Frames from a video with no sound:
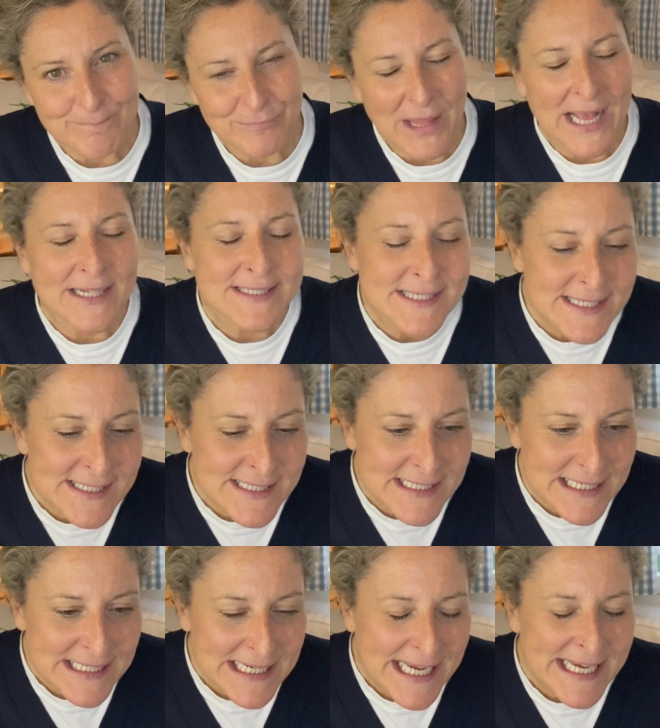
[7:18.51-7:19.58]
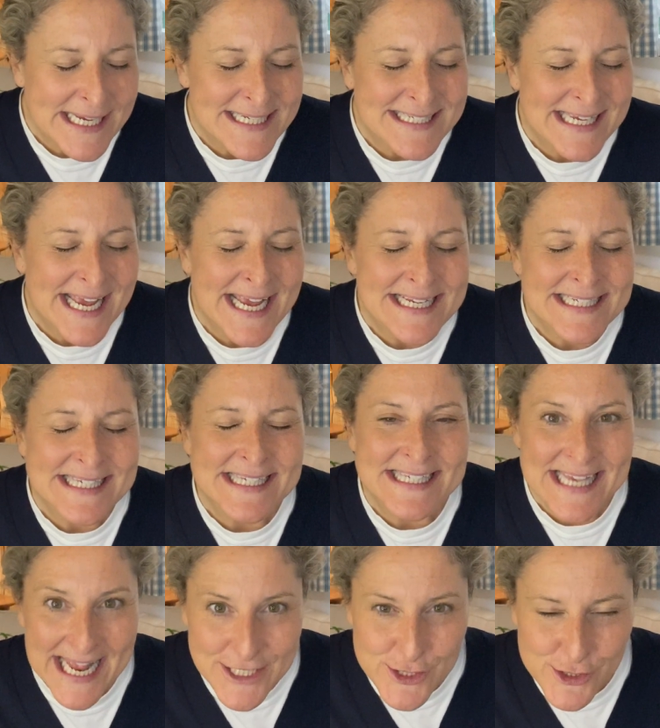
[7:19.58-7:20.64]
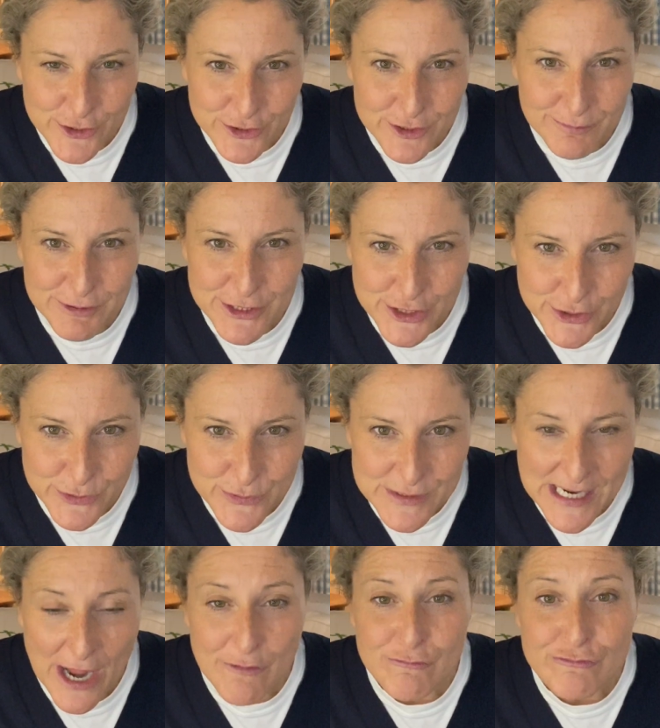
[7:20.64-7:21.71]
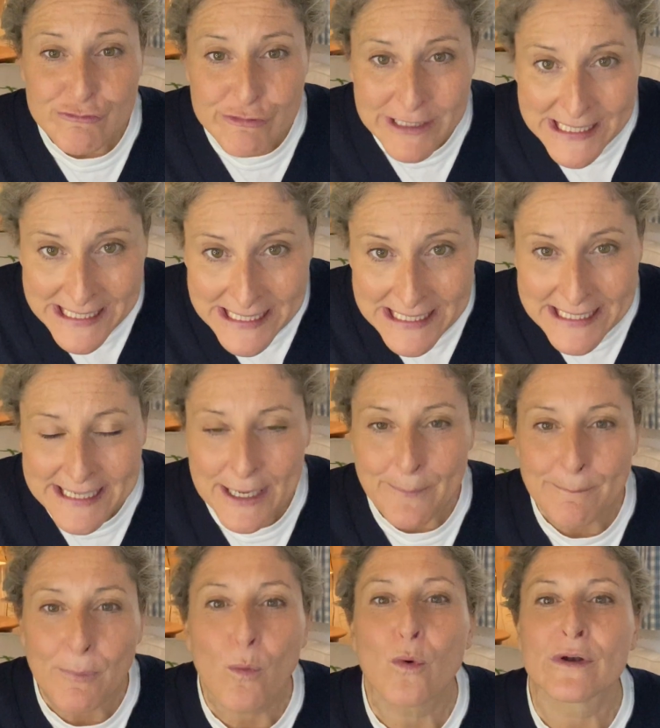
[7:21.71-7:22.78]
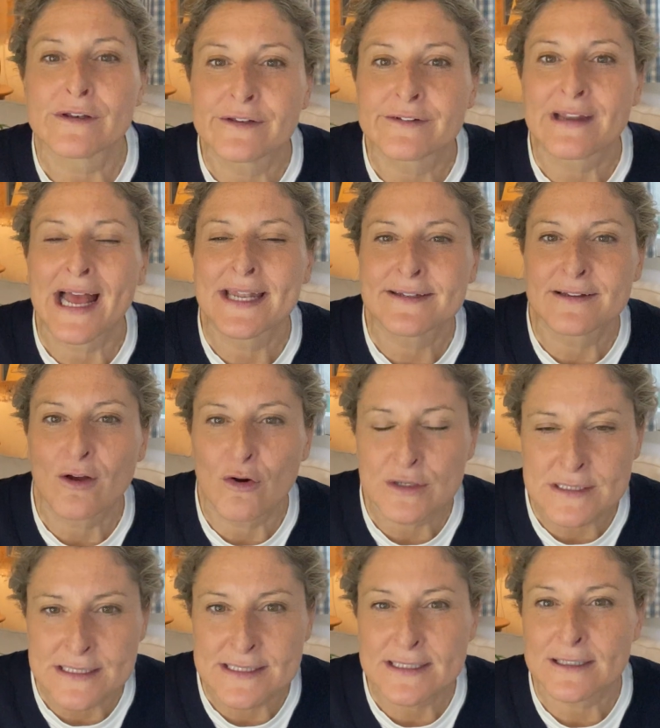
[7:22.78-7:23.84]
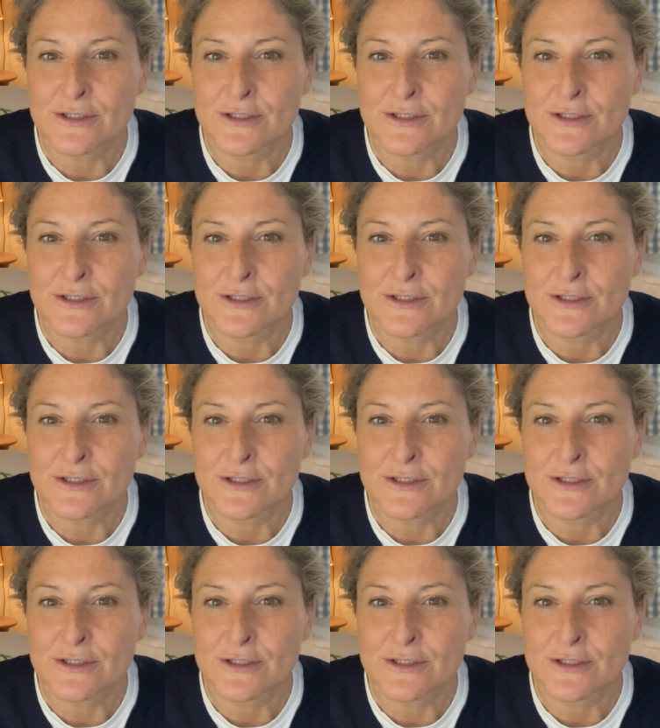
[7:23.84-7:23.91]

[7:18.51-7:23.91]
L-cysteine is essential to produce a really important antioxidant,